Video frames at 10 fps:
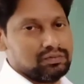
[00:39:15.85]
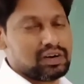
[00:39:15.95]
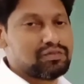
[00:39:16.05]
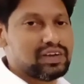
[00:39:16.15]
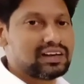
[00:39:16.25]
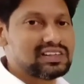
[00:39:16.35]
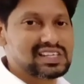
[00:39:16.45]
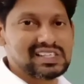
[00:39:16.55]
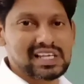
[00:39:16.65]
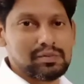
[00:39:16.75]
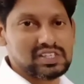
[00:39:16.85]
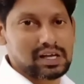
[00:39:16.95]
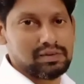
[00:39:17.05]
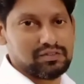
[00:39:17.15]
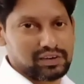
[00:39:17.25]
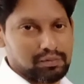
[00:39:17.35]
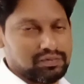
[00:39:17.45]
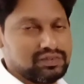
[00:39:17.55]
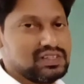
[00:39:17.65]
From where this enzyme is coming from?